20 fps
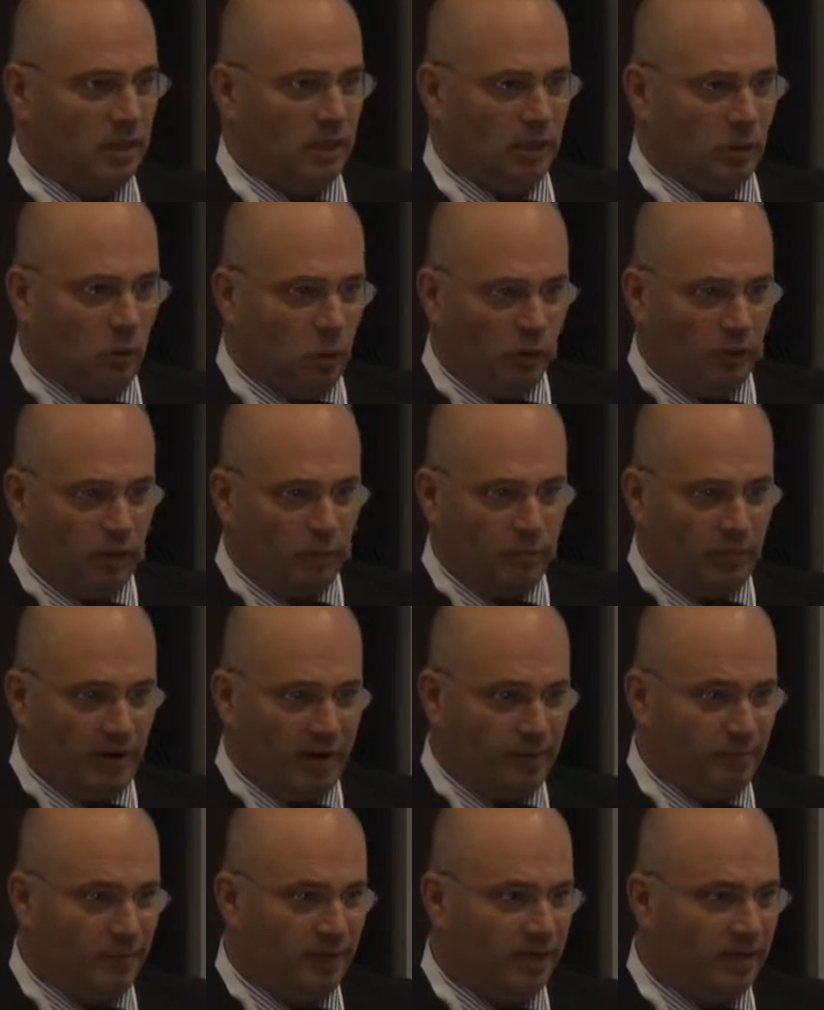In all our
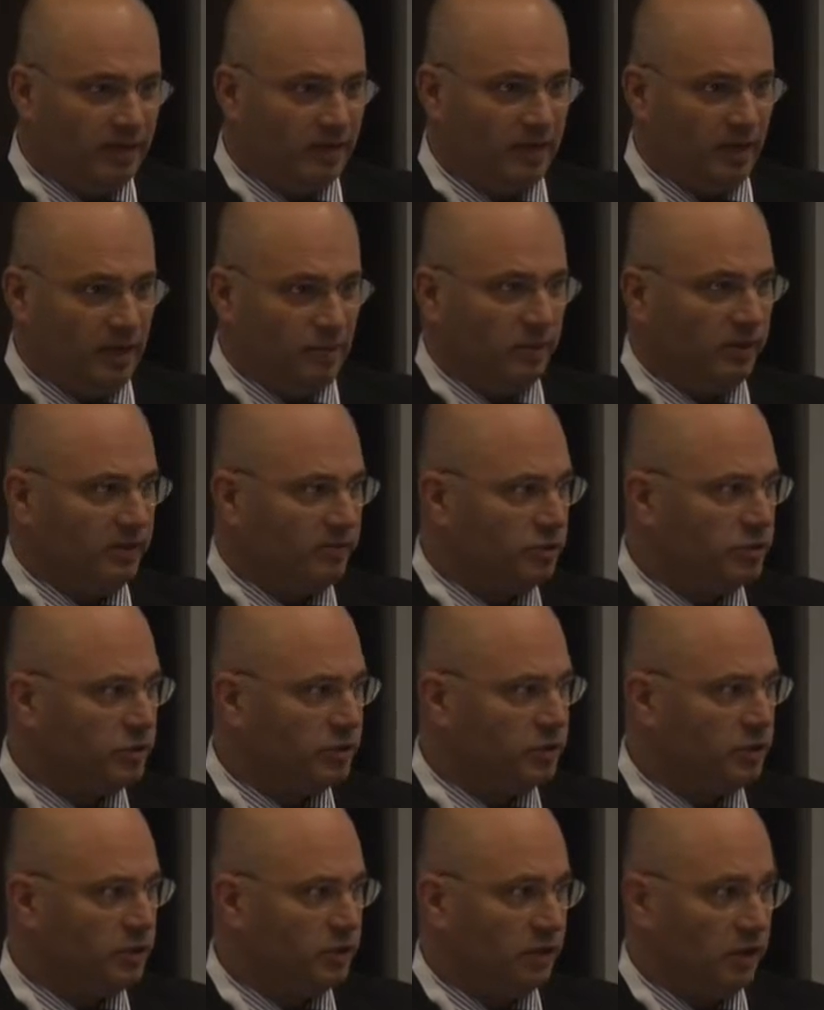piping and cable
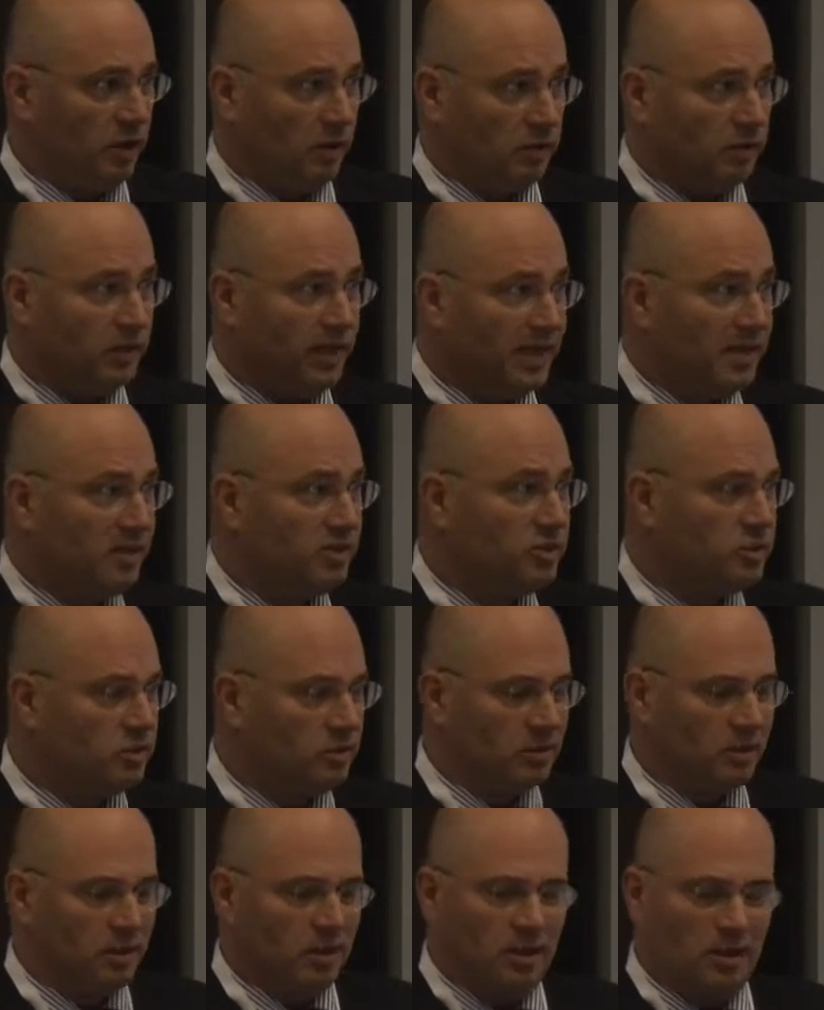infrastructure, our
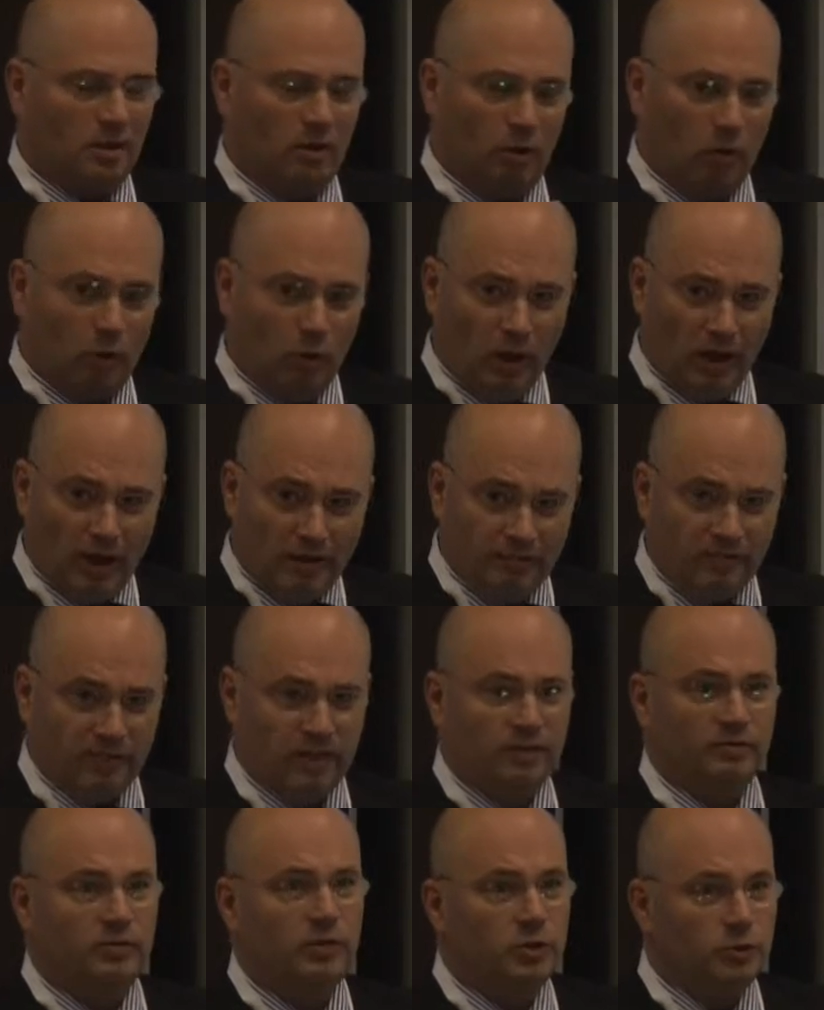dikes,
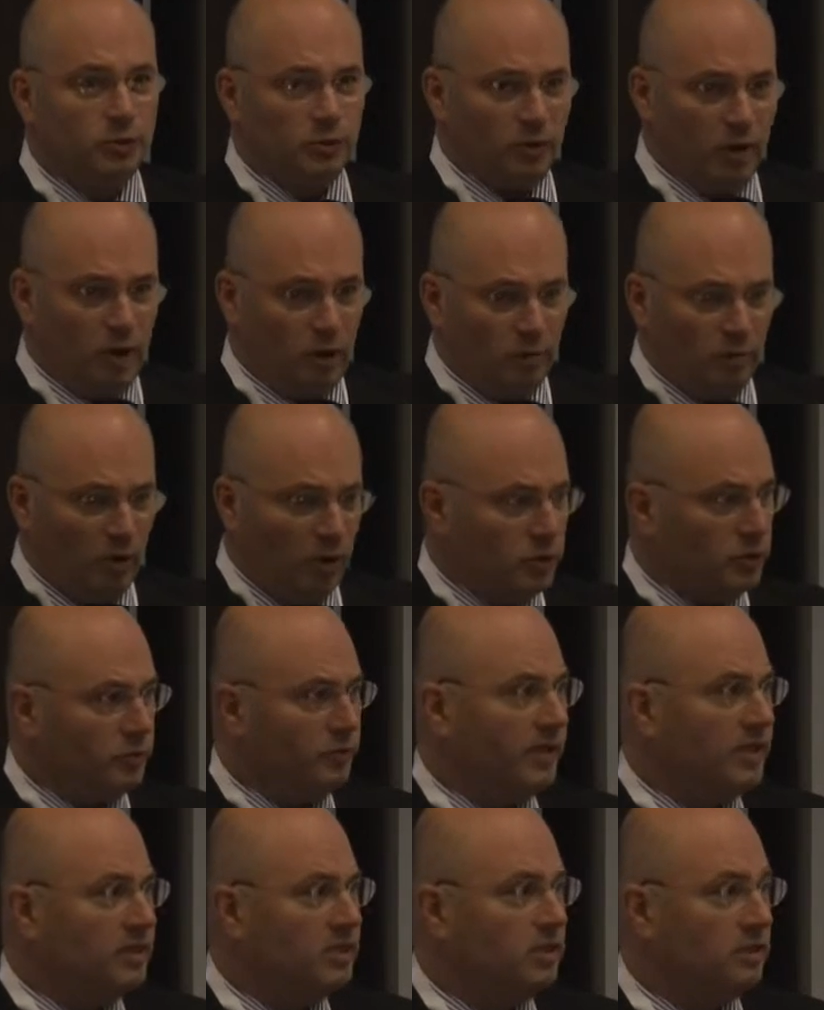everything we do, our
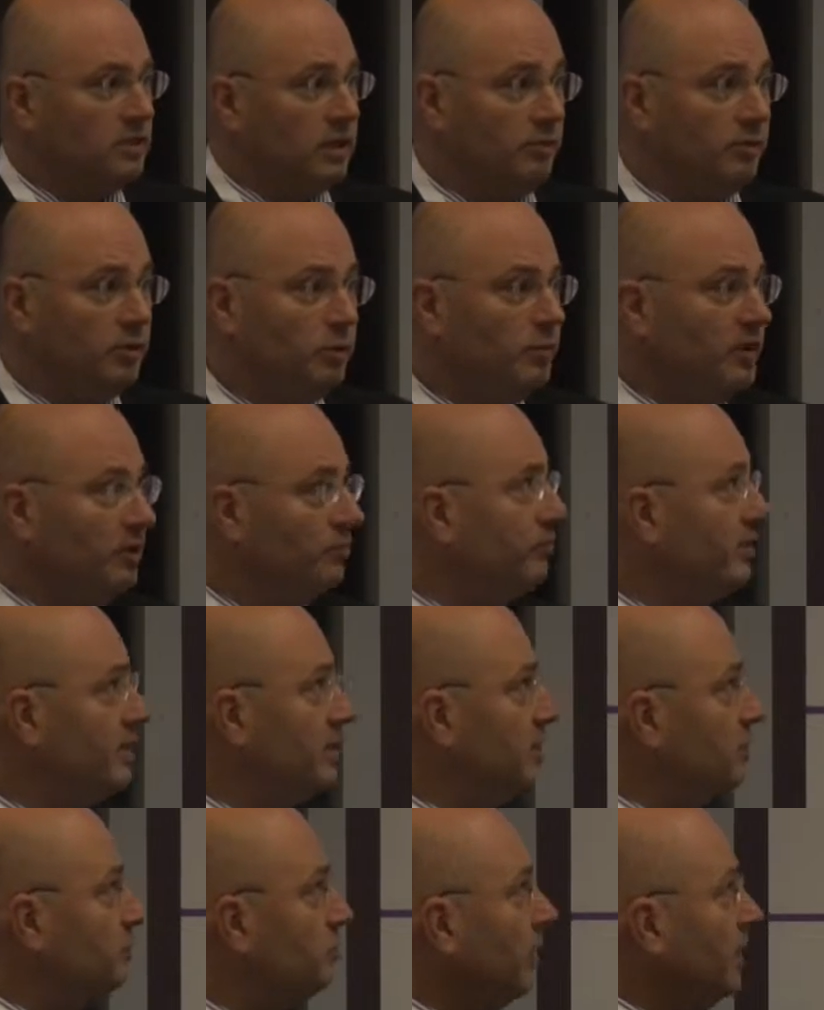motorways, they will be
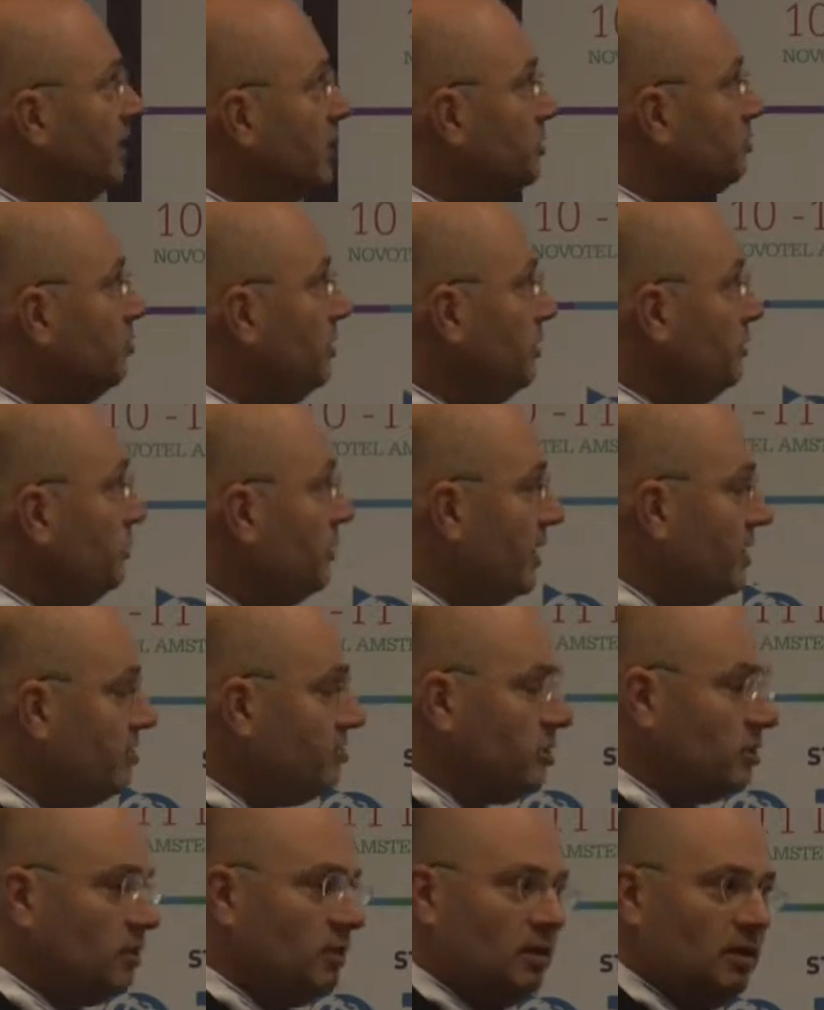affected by these P
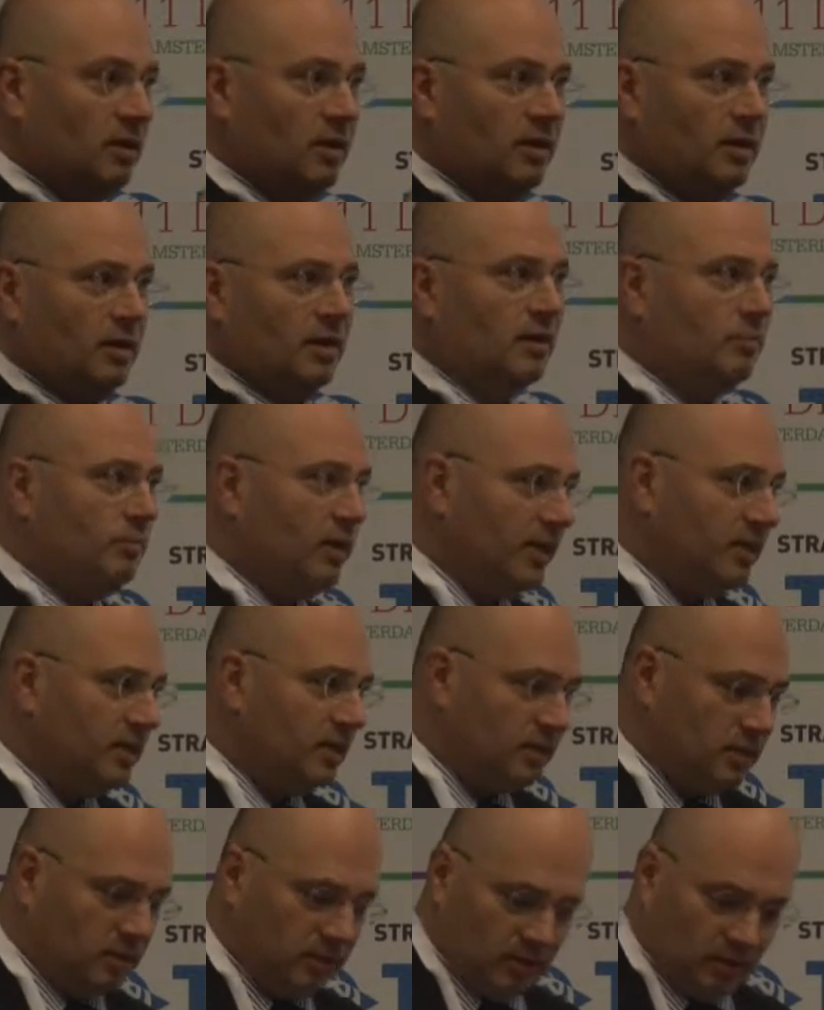waves, by
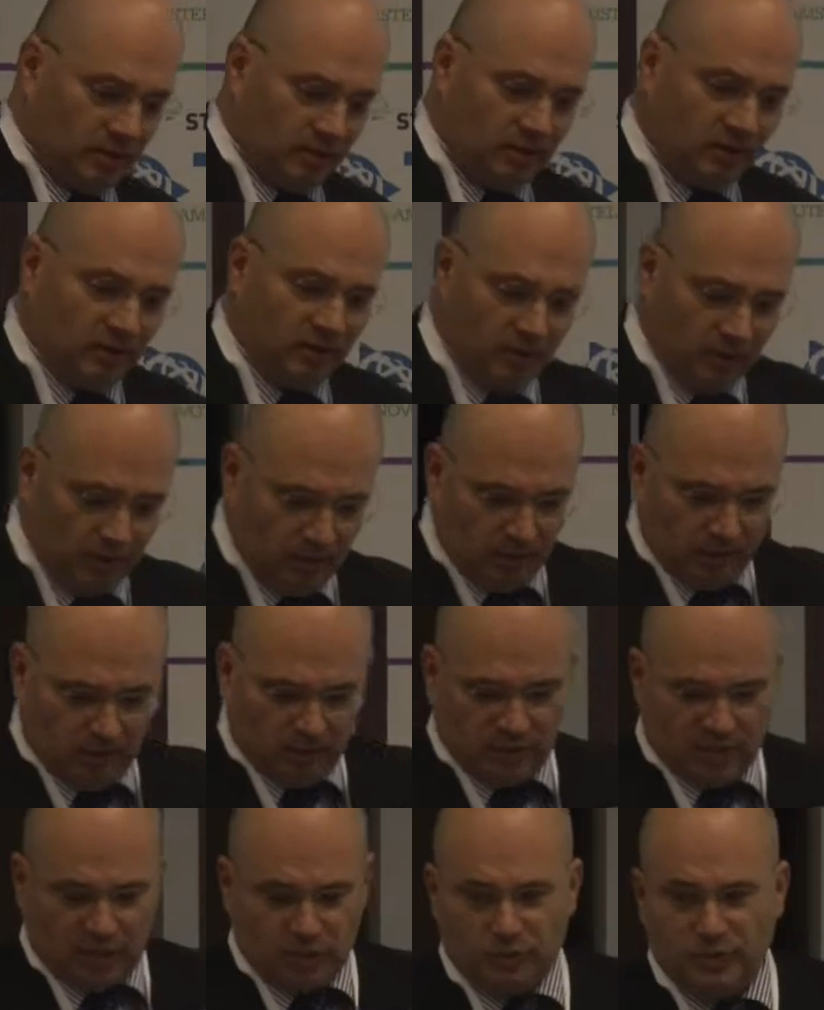this
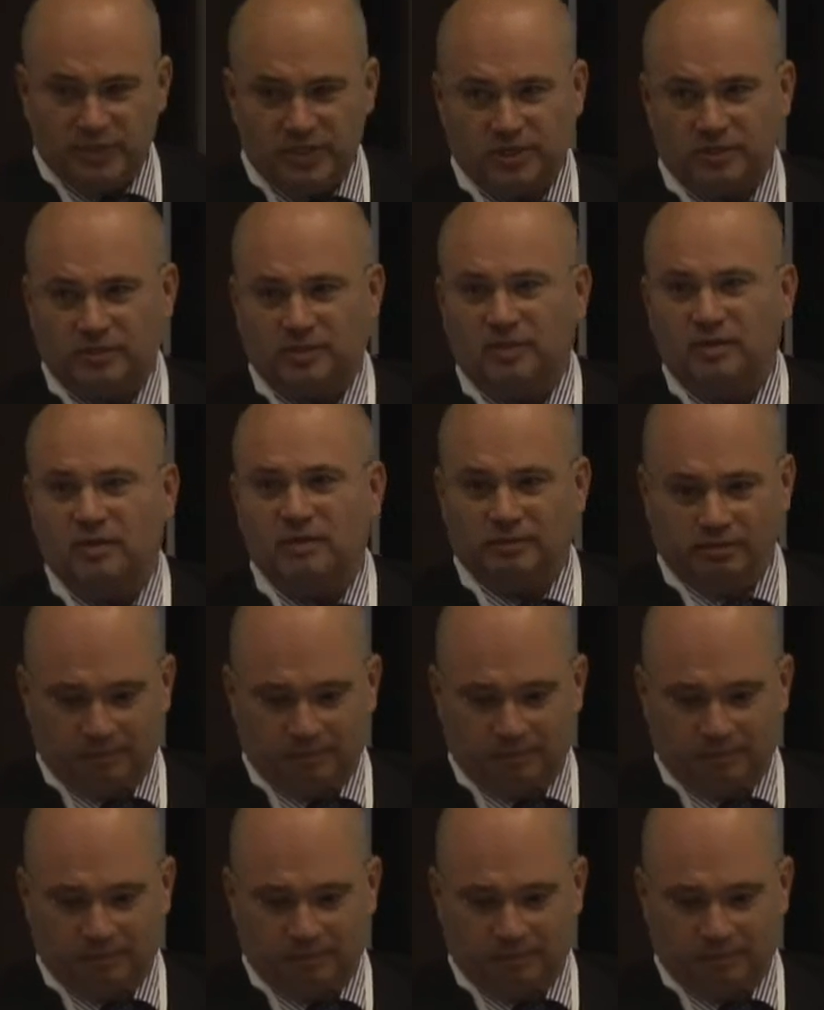seismicity.